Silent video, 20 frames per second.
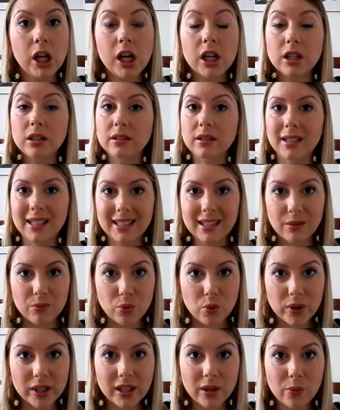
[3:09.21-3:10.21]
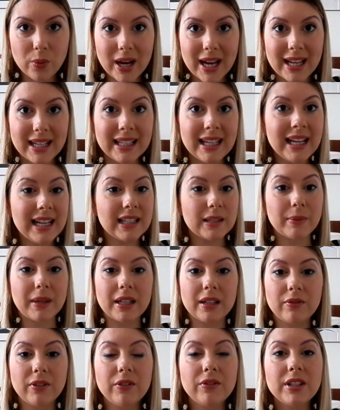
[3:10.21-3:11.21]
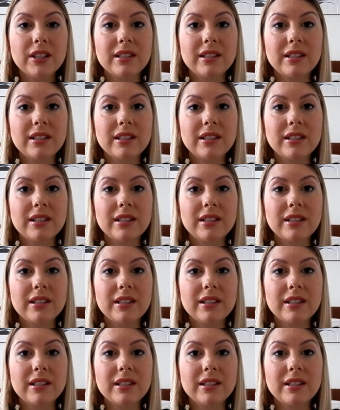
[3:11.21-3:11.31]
Because I end up walking away, spending £50,